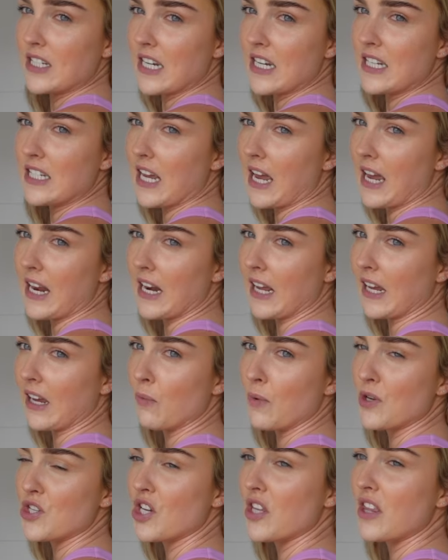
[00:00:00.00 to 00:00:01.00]
detailing,
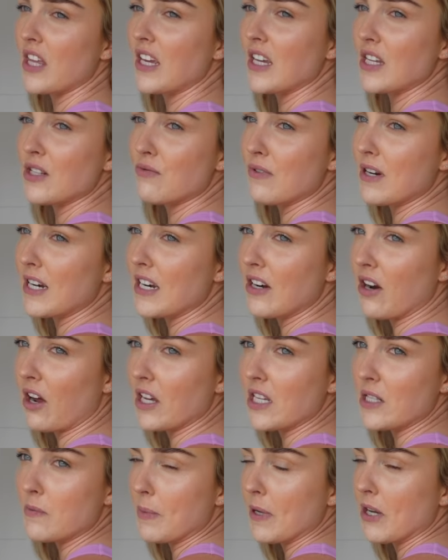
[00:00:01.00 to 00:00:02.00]
which I think is really
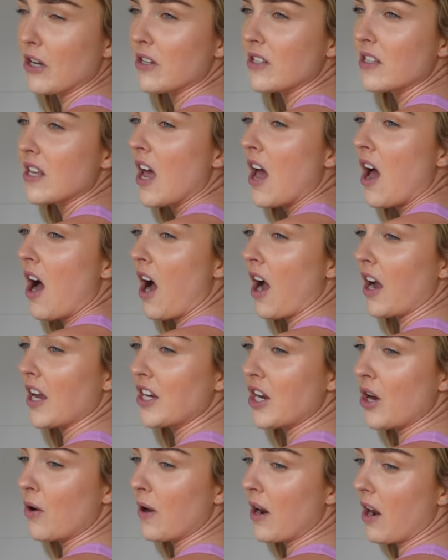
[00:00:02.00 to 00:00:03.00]
nice, because
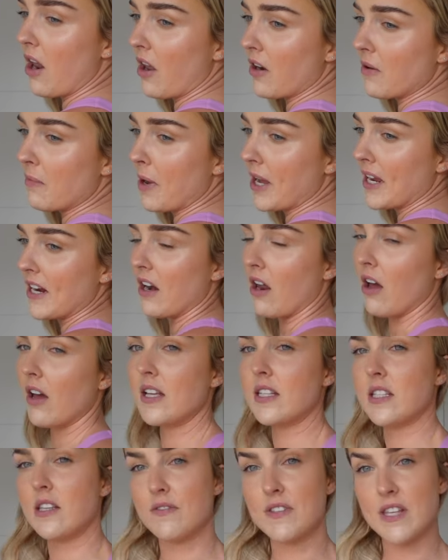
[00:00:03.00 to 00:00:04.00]
I know a lot of my
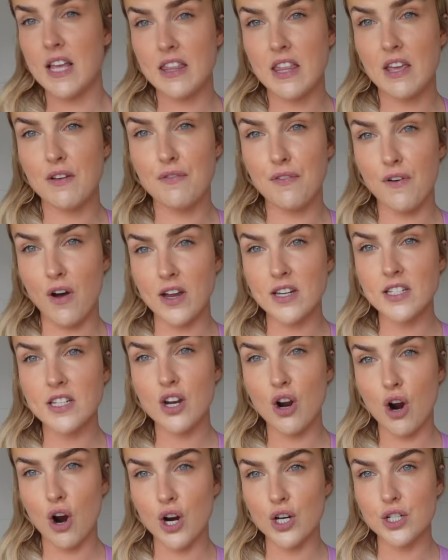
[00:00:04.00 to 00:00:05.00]
clients have said they find it
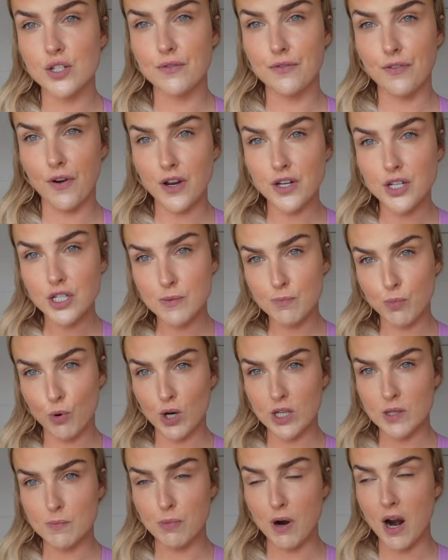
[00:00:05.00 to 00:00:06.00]
hard to find a
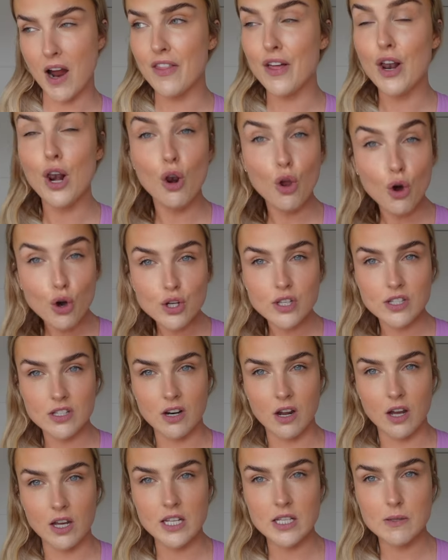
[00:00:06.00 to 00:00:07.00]
sports bra that looks
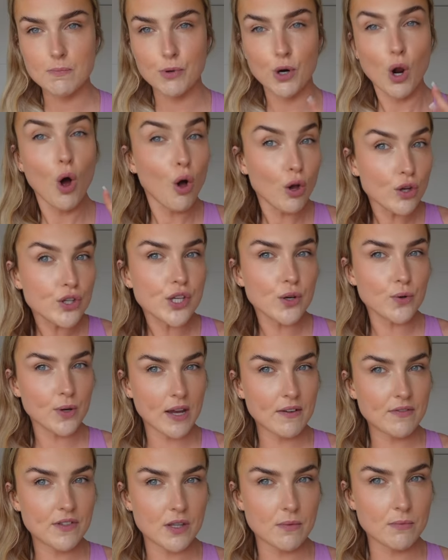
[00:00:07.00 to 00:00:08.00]
nice but also
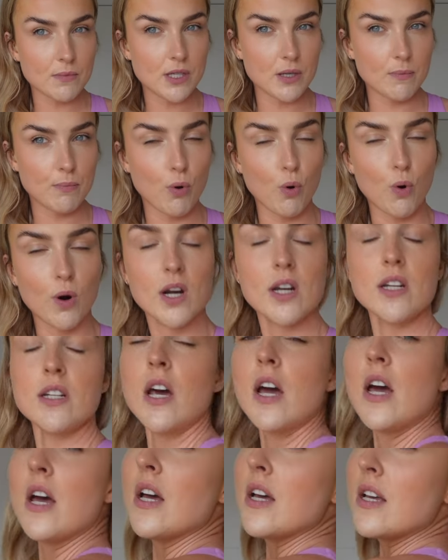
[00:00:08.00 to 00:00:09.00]
gives them support.
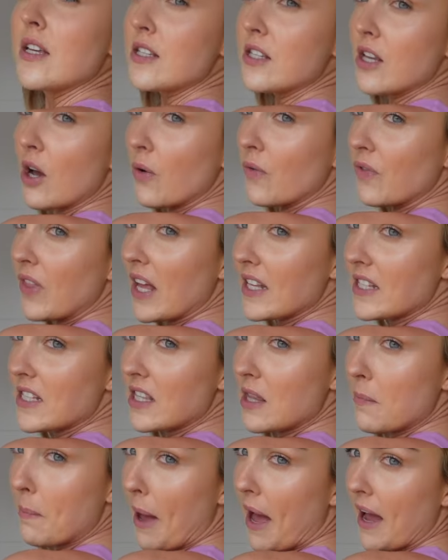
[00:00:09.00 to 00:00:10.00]
So that's
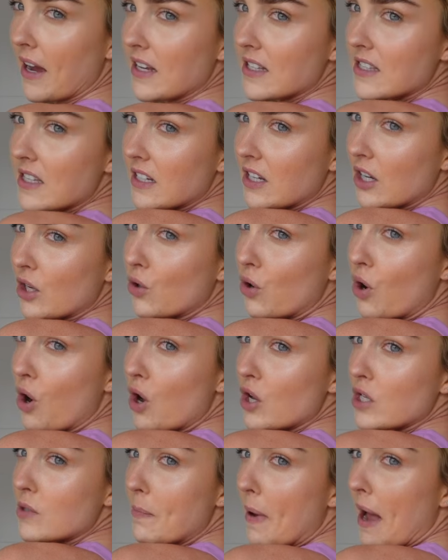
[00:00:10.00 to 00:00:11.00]
the back. It's like a
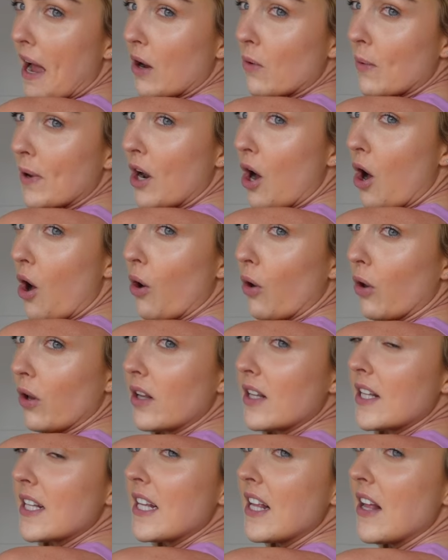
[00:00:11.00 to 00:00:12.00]
cross back with a
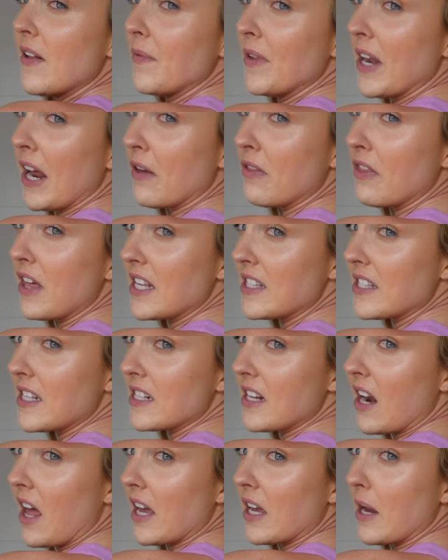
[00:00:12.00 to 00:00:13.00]
hole. Now, this
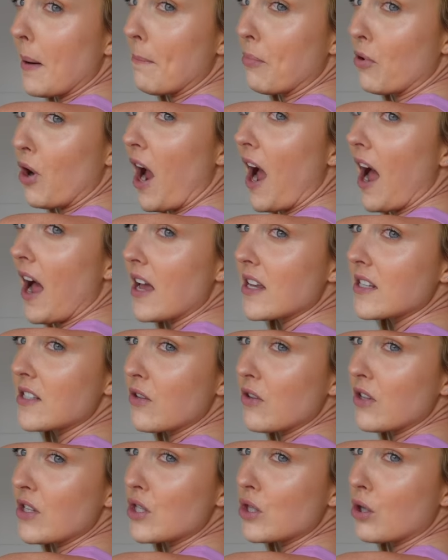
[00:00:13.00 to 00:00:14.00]
is like a bra.
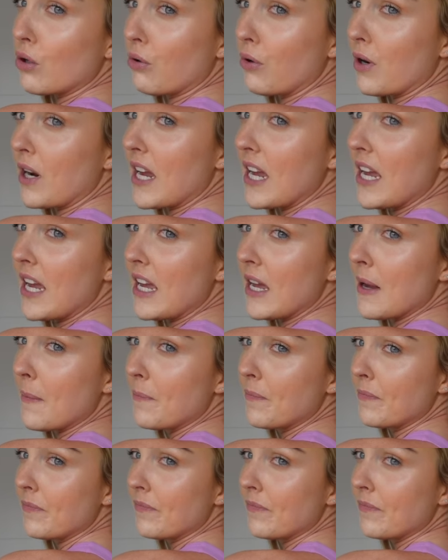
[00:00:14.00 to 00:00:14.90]
So there's three,